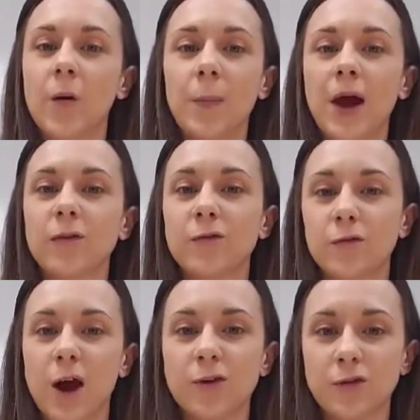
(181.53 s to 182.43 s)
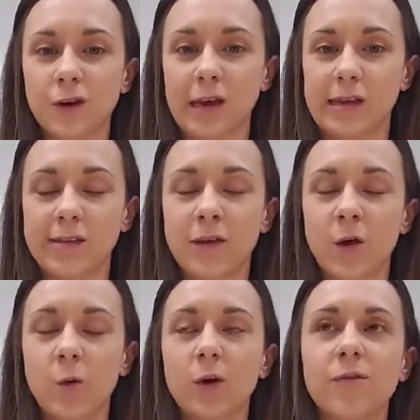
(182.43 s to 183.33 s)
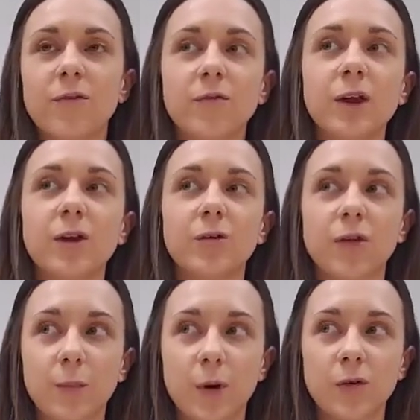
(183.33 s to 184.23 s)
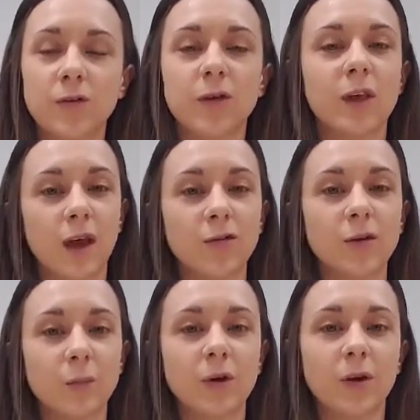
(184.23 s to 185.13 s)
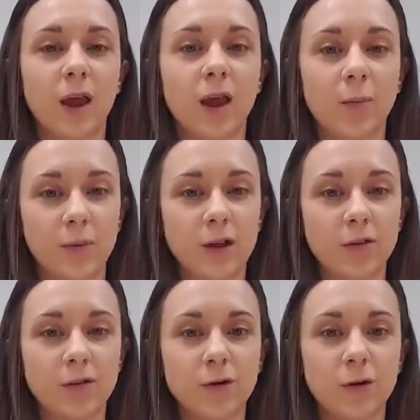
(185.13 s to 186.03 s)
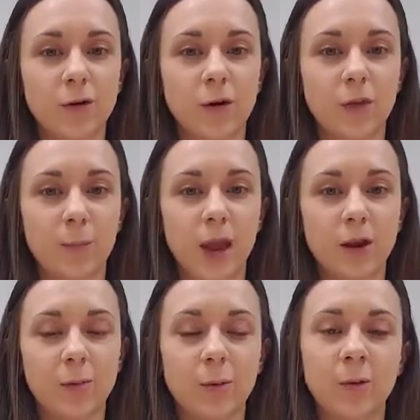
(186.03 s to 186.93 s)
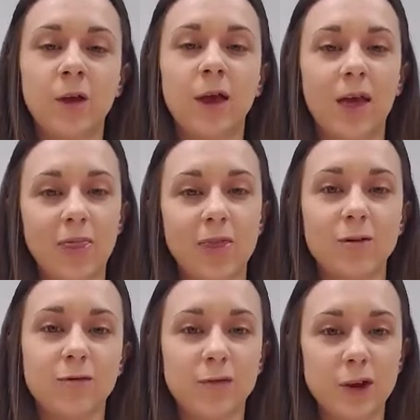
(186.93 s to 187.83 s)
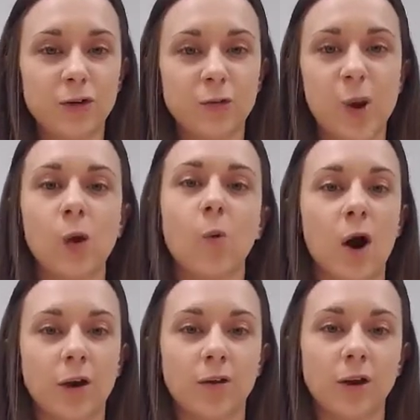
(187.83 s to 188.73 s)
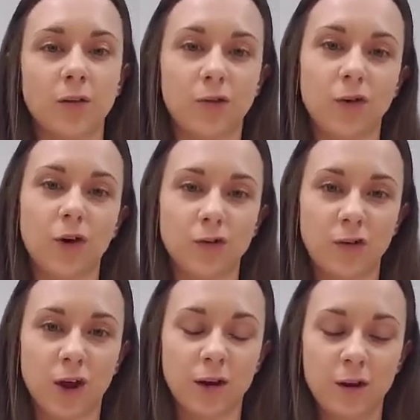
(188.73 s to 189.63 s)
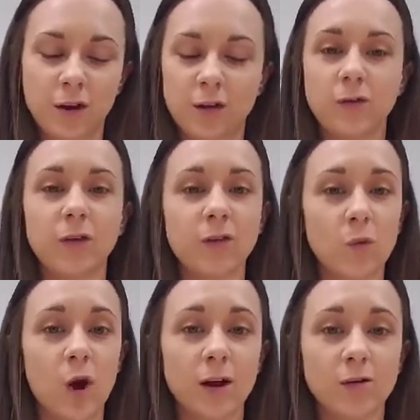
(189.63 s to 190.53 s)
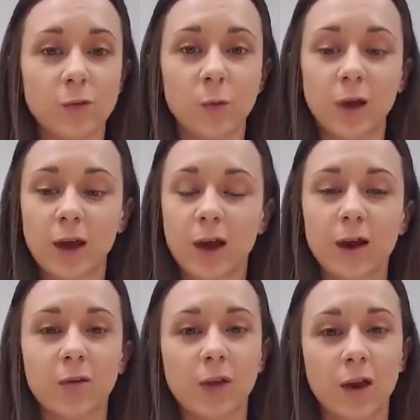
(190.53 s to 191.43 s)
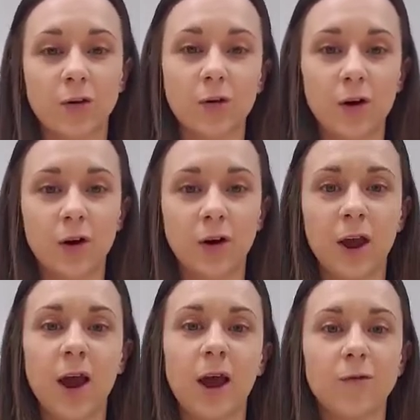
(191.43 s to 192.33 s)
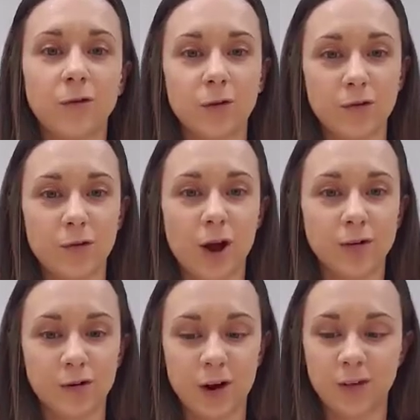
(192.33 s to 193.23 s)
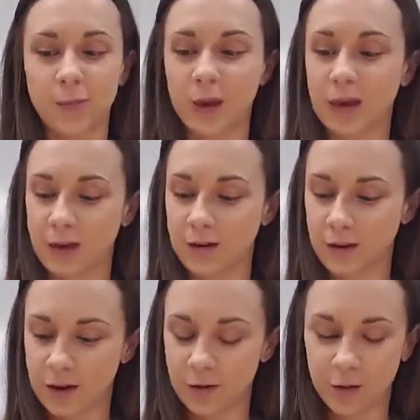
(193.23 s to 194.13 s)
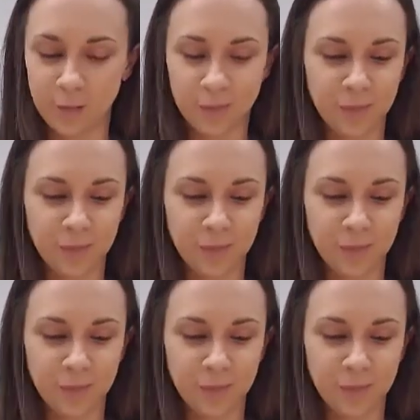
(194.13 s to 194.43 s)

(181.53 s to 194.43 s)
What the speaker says: how bad the fracture is. One of the videos I posted, they actually put a plate and screw on the mandible and then finish by wiring the jaw shut. So these wires will be cut out later on after the fracture has begun to heal.